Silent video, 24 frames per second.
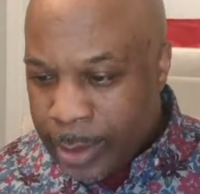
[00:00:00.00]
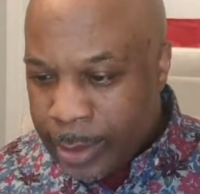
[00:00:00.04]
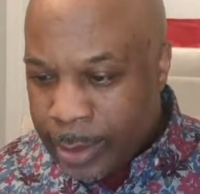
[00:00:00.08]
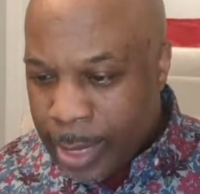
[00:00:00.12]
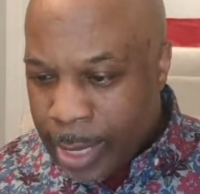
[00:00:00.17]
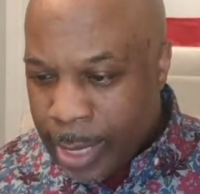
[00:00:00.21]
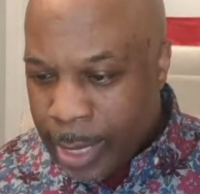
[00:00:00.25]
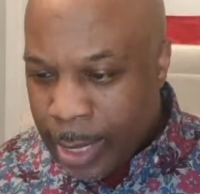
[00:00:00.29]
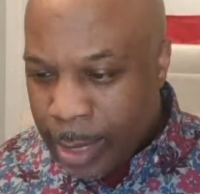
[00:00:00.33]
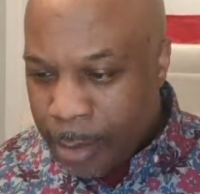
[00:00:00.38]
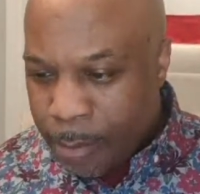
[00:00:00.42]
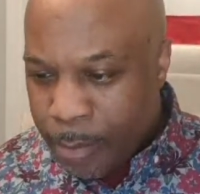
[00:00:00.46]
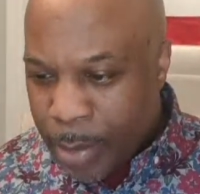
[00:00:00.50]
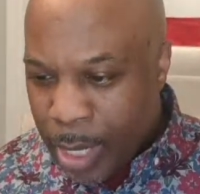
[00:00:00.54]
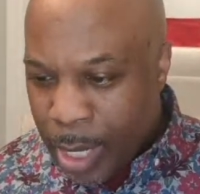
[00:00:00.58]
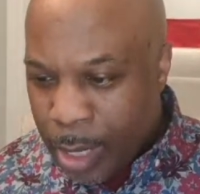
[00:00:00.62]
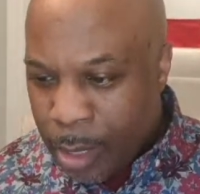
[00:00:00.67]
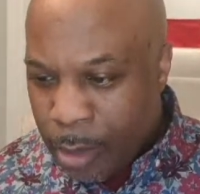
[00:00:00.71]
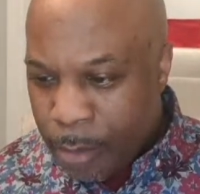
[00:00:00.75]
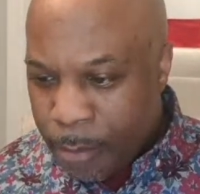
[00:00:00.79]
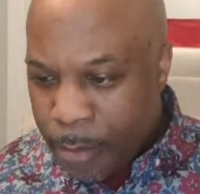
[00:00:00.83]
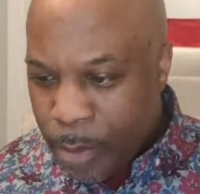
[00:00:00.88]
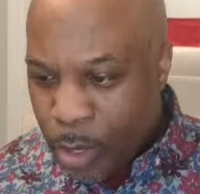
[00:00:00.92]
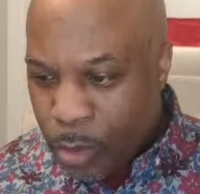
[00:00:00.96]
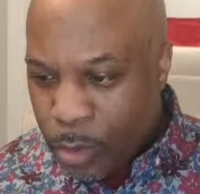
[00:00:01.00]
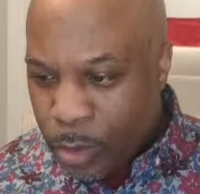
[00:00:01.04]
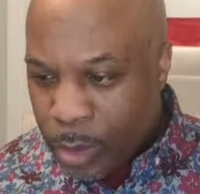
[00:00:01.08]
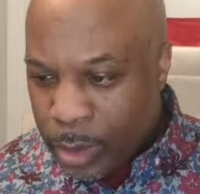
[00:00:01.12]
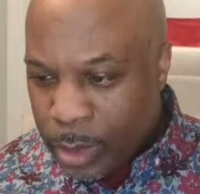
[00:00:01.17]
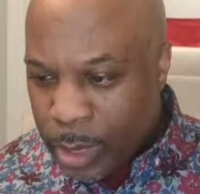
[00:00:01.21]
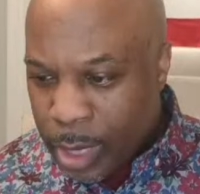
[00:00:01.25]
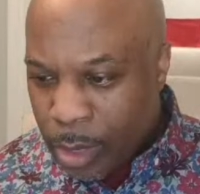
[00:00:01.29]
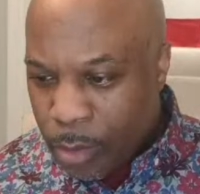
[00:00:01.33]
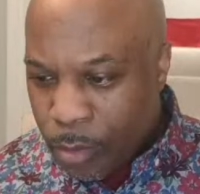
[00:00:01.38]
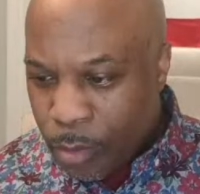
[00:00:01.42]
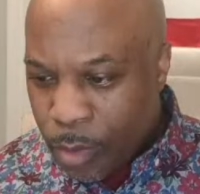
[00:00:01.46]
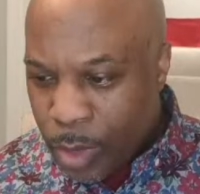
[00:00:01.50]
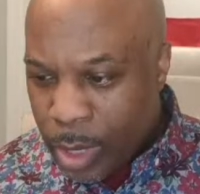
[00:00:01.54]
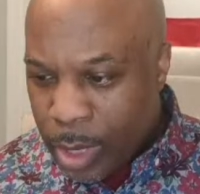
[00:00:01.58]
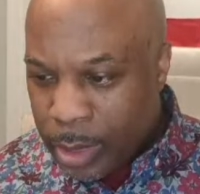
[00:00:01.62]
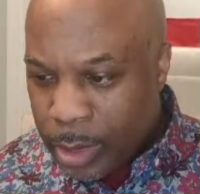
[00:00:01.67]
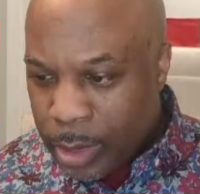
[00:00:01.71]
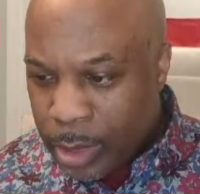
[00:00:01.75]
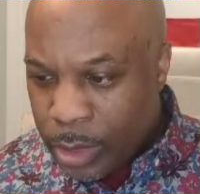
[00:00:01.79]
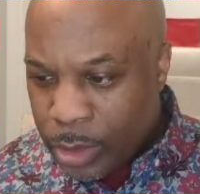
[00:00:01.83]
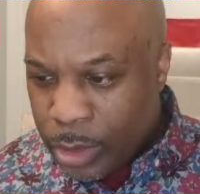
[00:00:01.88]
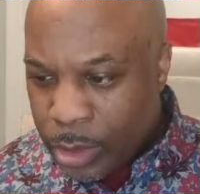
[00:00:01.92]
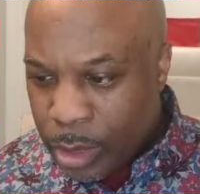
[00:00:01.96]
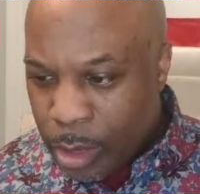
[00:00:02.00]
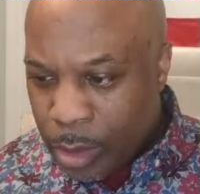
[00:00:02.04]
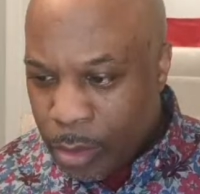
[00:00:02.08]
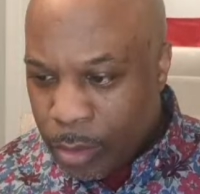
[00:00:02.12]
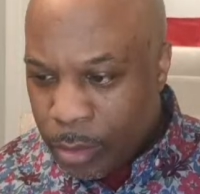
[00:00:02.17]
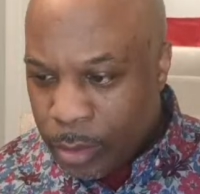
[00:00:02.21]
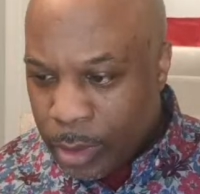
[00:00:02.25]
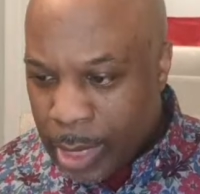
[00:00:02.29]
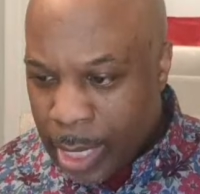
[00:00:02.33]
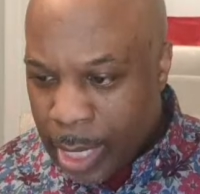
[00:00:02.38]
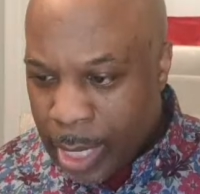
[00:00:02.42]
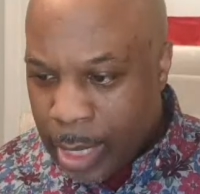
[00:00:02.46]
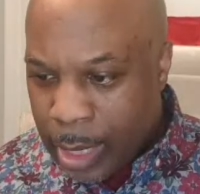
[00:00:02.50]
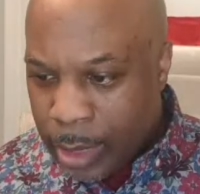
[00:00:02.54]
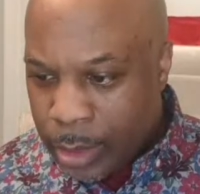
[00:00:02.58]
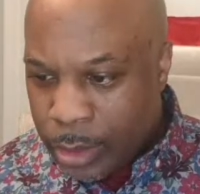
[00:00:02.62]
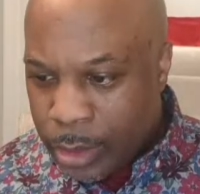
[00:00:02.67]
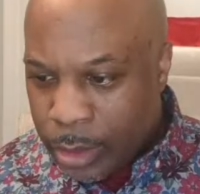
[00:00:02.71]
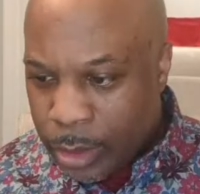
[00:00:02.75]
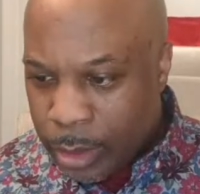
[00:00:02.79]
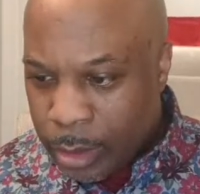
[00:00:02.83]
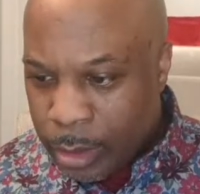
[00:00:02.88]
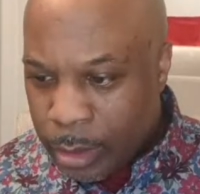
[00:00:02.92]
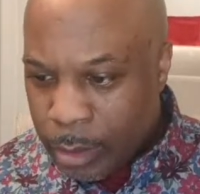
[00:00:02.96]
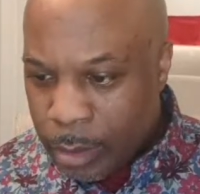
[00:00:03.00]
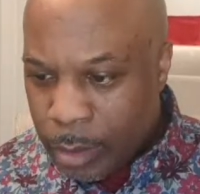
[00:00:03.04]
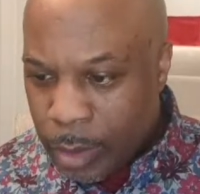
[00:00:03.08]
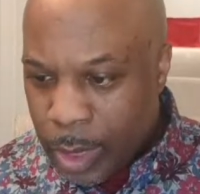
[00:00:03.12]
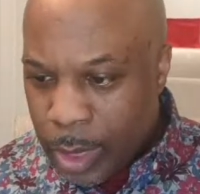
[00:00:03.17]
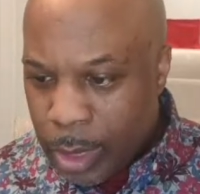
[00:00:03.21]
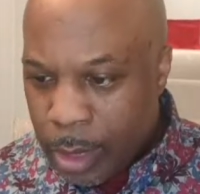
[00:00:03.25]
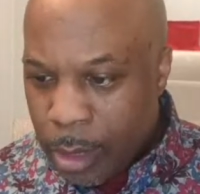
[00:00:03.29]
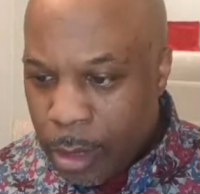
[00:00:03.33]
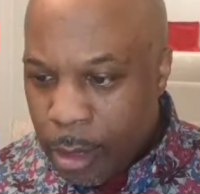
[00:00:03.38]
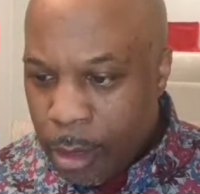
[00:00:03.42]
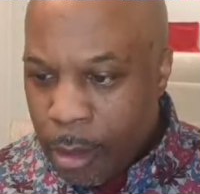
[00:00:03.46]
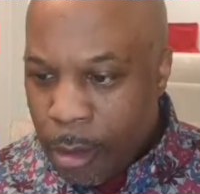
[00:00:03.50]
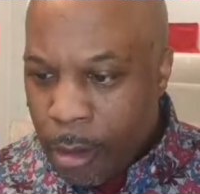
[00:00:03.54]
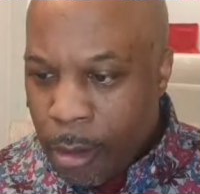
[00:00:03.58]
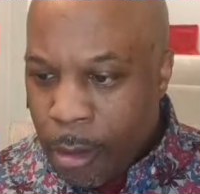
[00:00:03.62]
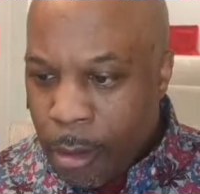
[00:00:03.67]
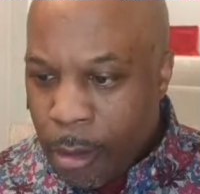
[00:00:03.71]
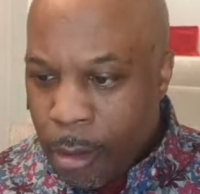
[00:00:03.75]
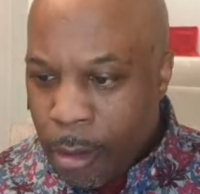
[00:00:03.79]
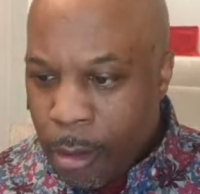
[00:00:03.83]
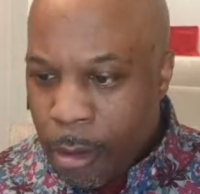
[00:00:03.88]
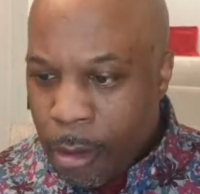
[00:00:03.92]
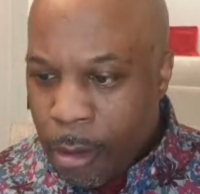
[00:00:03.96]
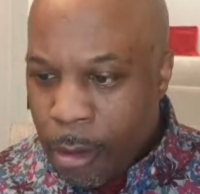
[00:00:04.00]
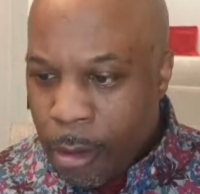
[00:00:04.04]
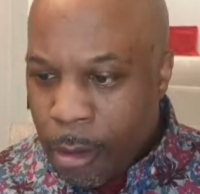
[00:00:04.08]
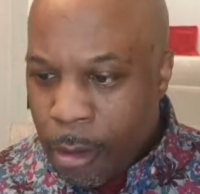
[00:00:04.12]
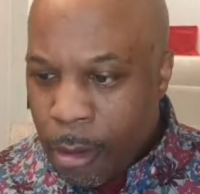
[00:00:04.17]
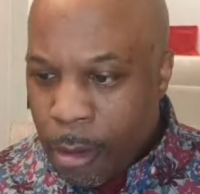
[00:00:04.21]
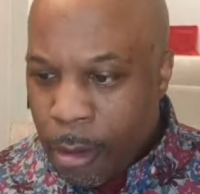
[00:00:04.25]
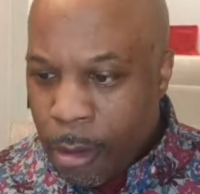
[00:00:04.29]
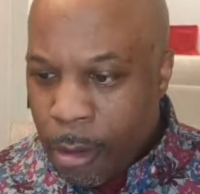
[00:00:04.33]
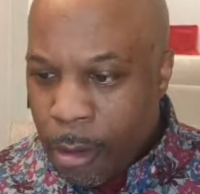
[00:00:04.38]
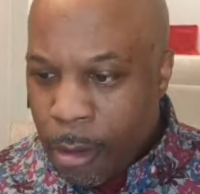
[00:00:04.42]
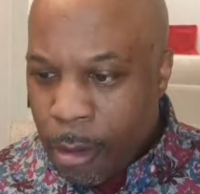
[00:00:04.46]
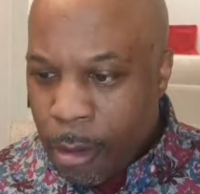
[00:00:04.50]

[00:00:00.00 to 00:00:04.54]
Prove that he has a better motor than what he shown last year.